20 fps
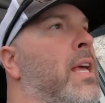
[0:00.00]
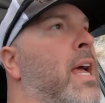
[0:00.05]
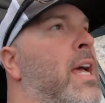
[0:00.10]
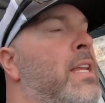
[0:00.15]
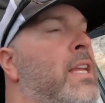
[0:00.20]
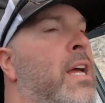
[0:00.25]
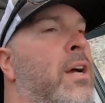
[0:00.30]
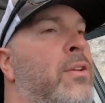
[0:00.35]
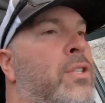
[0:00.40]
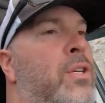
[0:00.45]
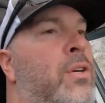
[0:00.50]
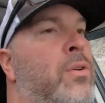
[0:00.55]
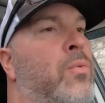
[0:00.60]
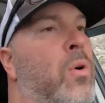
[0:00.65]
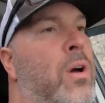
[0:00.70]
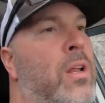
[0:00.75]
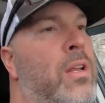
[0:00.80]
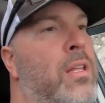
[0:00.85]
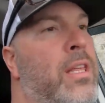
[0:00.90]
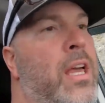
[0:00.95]
heading out to
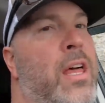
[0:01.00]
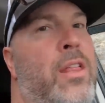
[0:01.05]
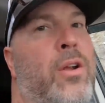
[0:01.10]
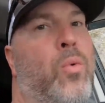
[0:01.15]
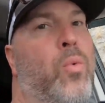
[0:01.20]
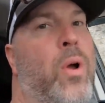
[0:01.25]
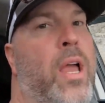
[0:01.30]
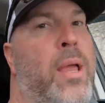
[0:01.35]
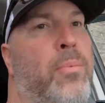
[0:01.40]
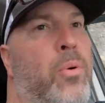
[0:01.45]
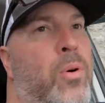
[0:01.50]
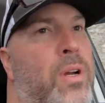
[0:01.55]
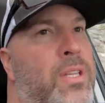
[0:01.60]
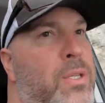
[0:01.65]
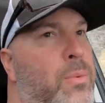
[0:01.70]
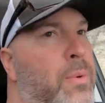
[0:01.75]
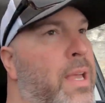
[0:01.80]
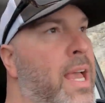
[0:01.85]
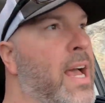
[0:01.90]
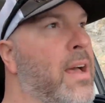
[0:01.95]
one of the other waypoints
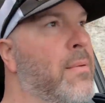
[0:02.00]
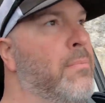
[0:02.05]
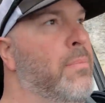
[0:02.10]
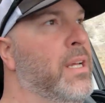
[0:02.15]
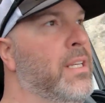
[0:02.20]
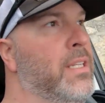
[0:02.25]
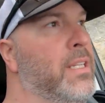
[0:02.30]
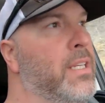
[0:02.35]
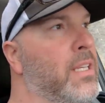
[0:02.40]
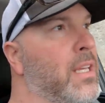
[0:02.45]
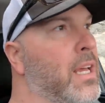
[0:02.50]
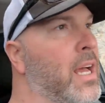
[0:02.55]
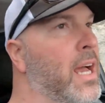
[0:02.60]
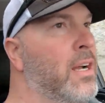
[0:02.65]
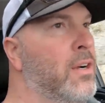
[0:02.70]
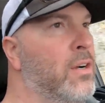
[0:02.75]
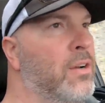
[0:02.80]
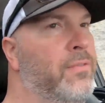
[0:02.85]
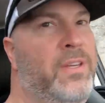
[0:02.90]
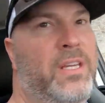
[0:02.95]
that we have, but I
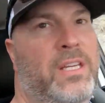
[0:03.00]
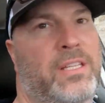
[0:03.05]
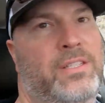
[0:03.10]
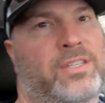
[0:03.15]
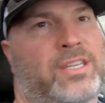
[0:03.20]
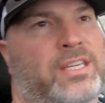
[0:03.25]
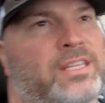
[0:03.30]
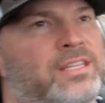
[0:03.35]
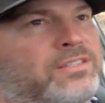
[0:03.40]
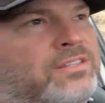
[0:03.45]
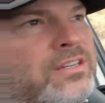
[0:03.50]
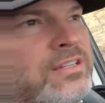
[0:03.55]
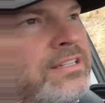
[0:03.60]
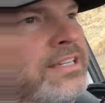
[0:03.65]
don't know if you can see this on